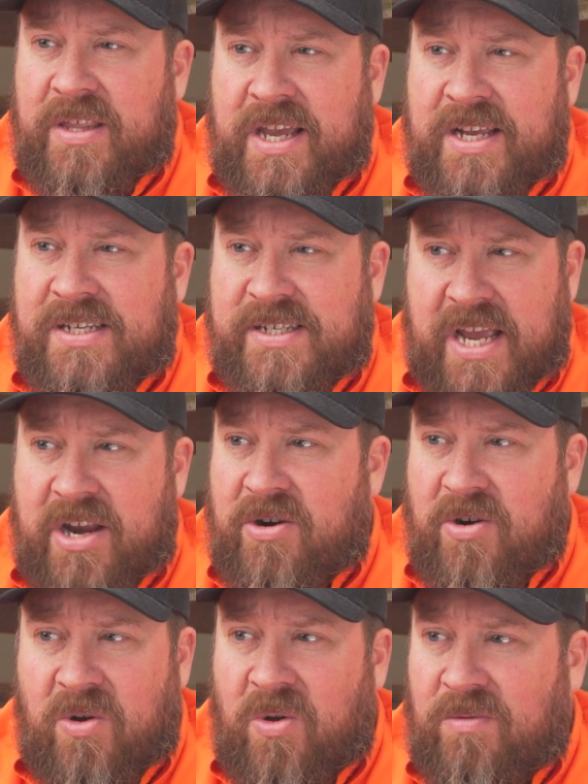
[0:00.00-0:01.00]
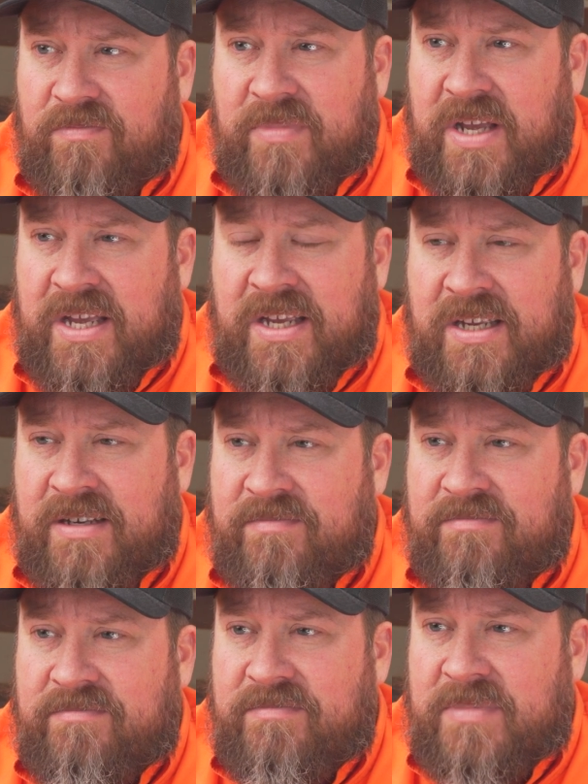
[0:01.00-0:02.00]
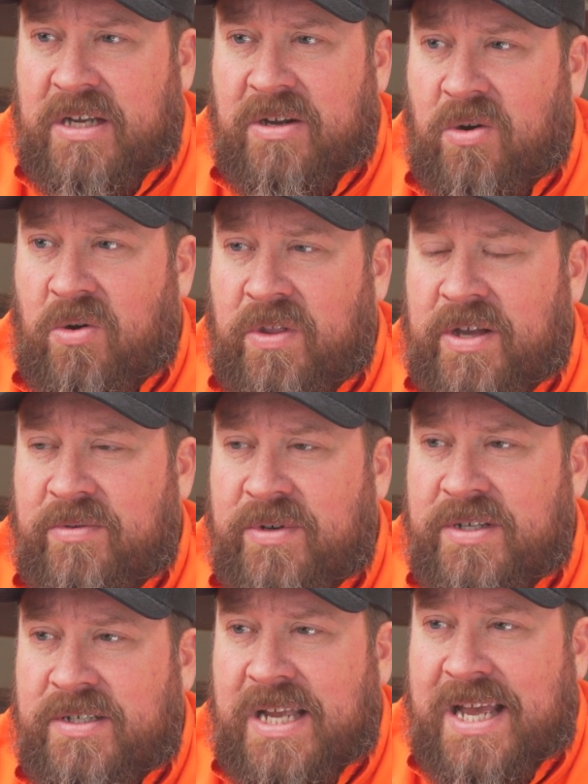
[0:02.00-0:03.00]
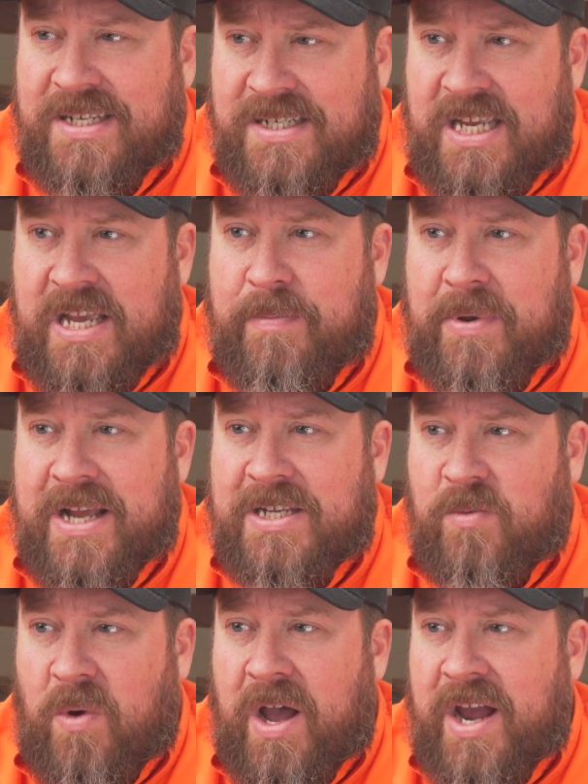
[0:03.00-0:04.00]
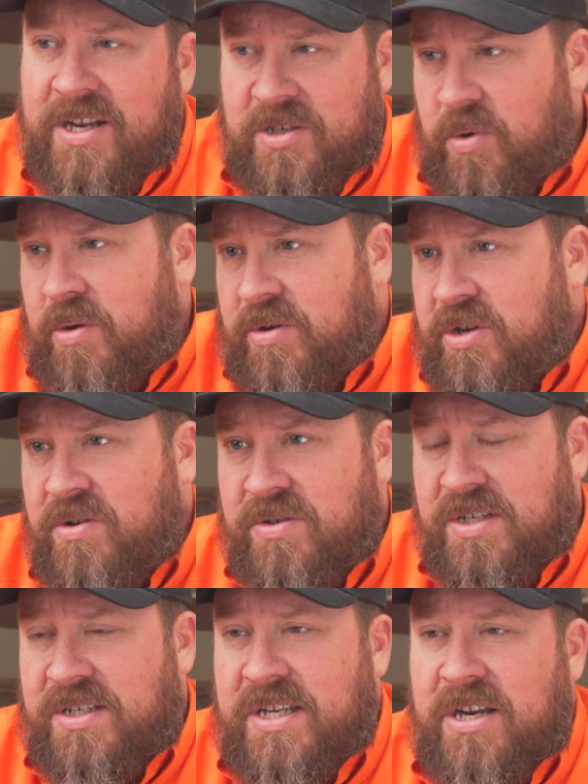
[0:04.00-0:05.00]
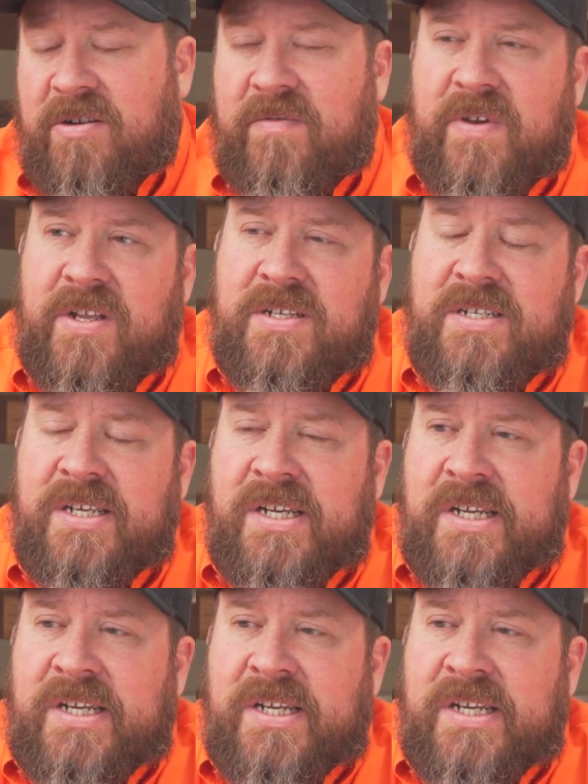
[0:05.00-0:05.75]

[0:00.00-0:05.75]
a standard hole, a hole that was as deep and as wide as we would use in a standard fence.